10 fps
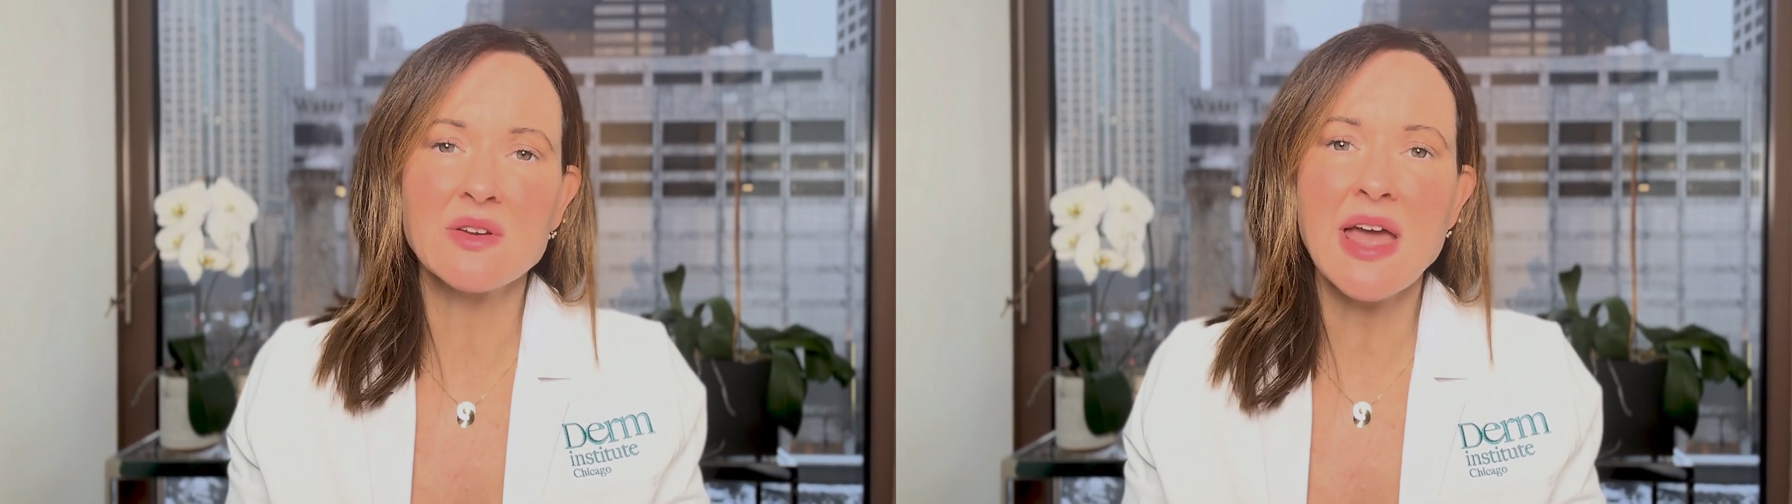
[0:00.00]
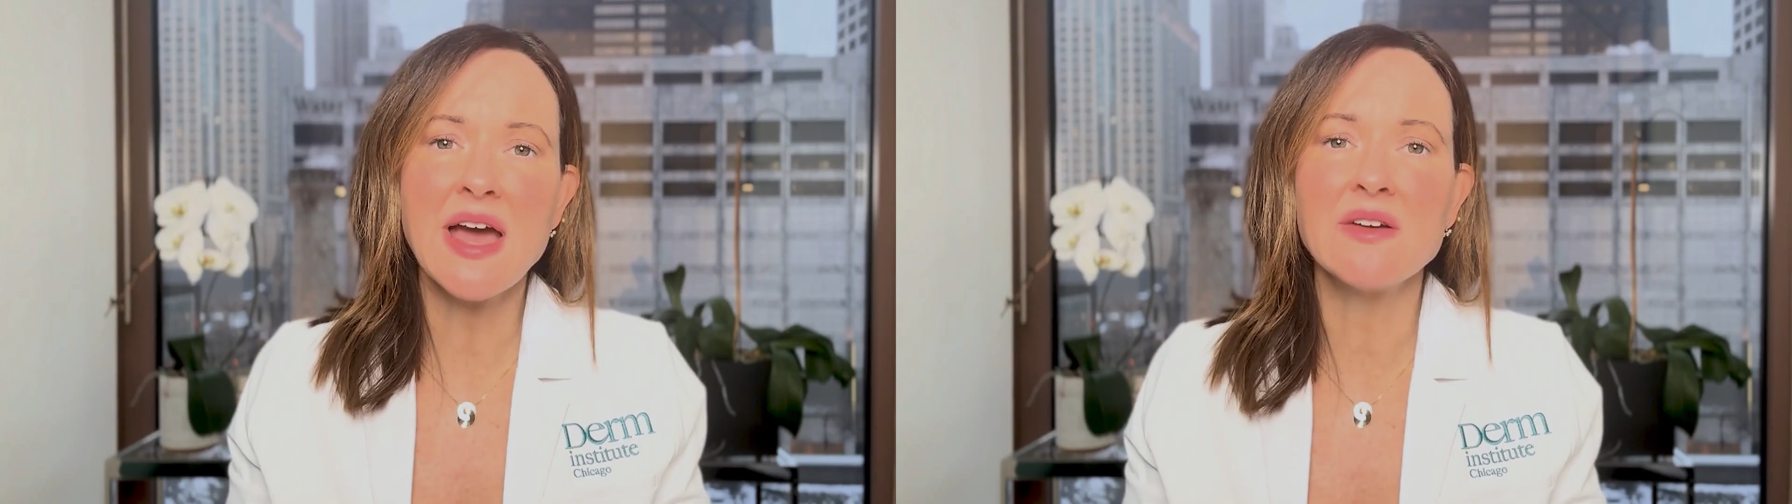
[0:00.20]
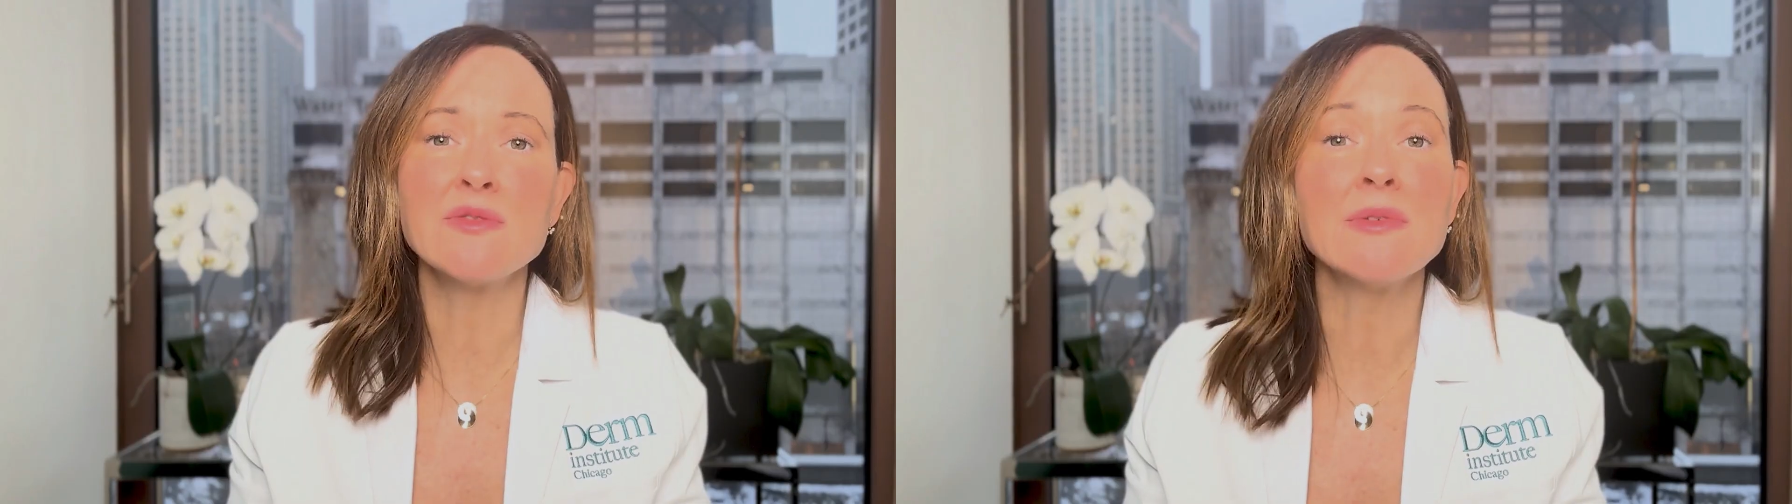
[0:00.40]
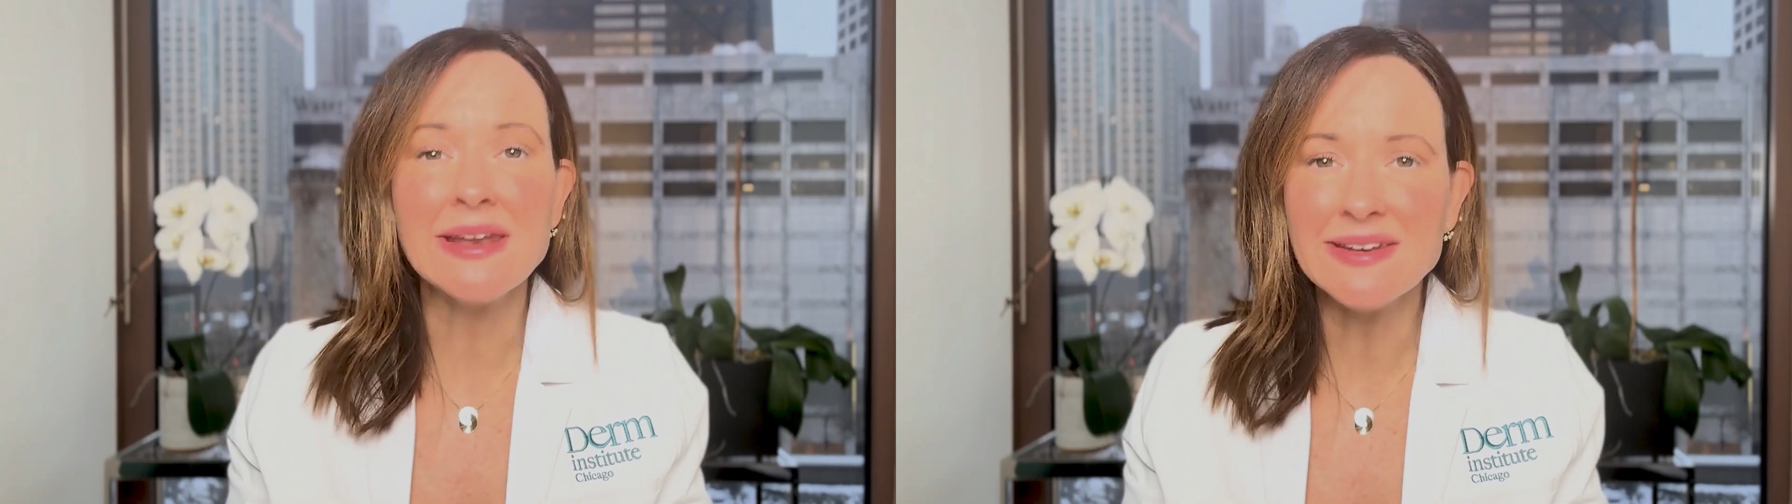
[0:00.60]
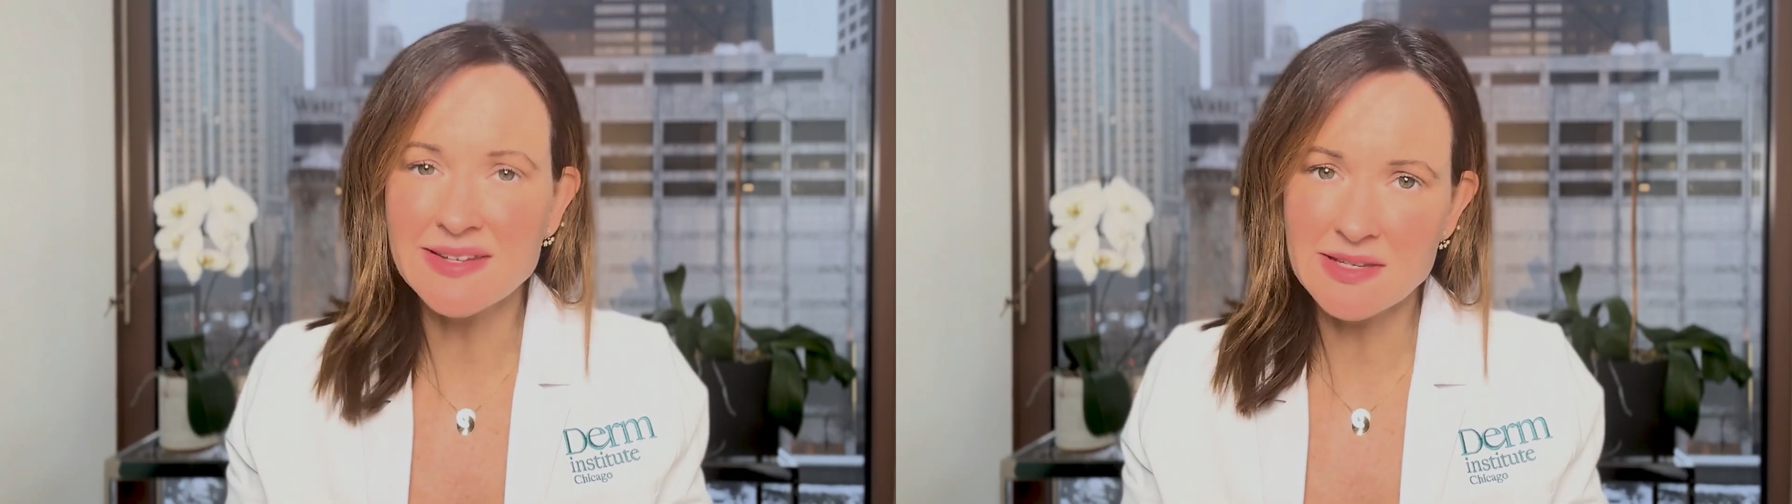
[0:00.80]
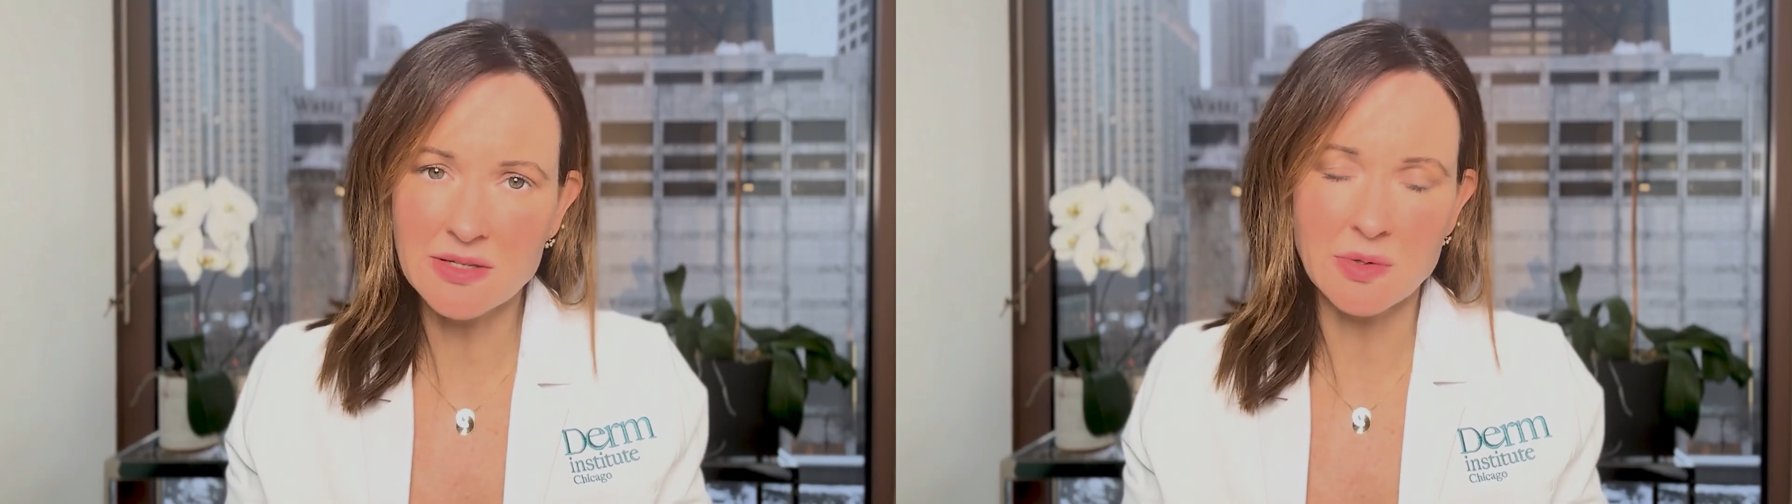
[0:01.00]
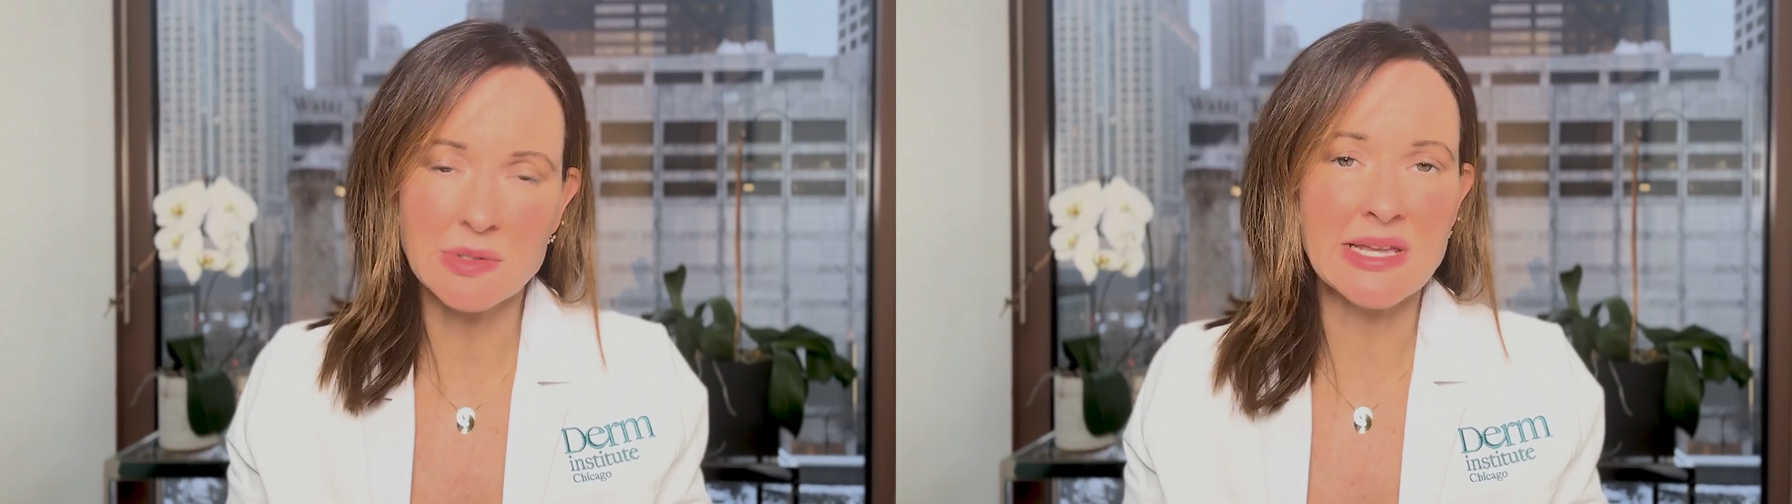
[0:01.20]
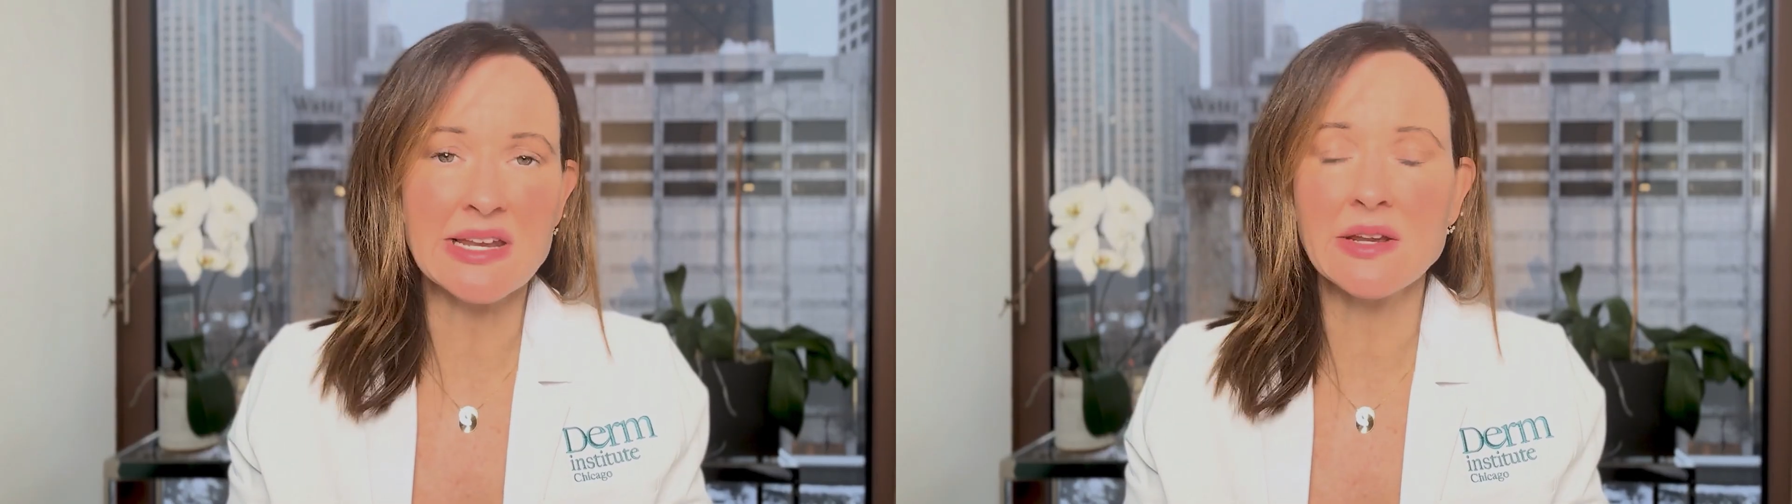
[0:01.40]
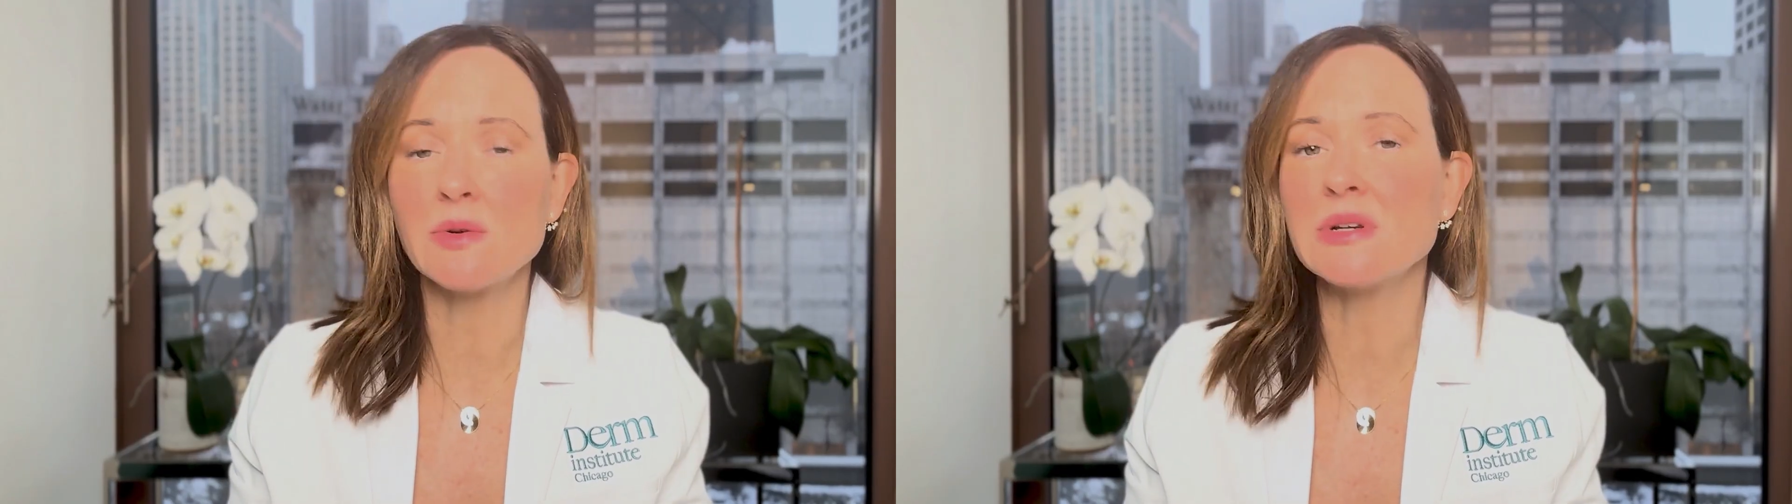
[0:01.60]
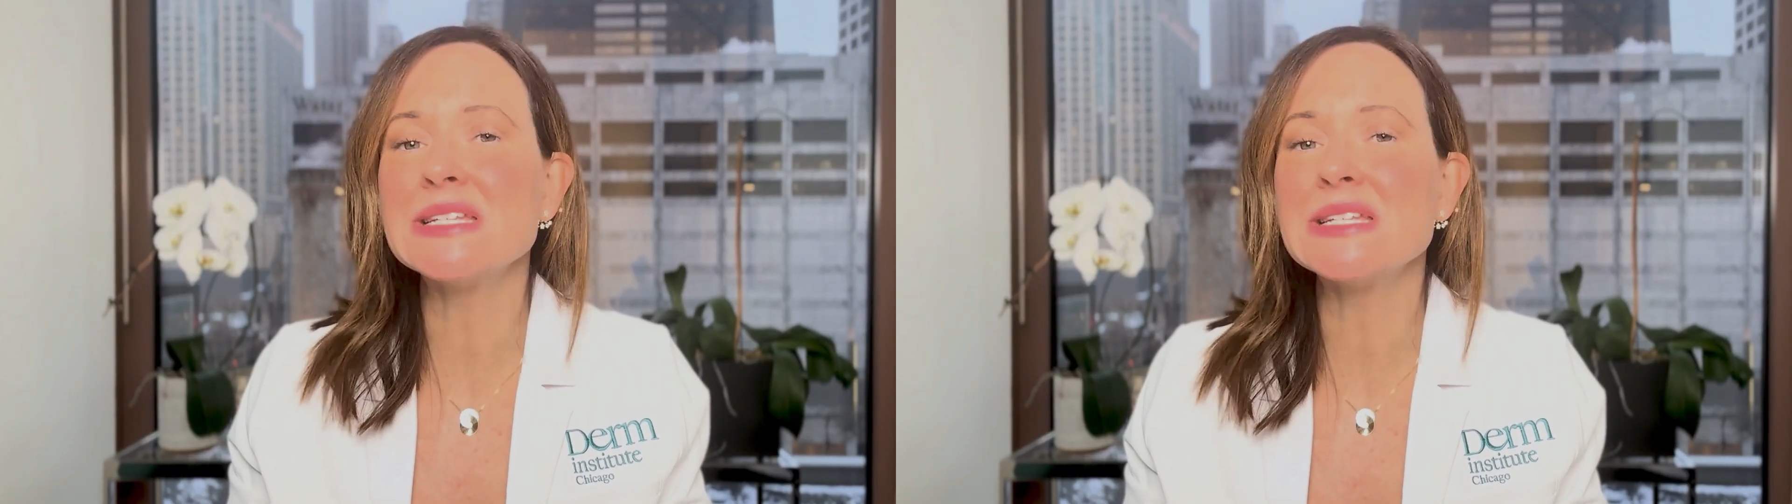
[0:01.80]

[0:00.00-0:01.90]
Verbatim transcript: have redness associated or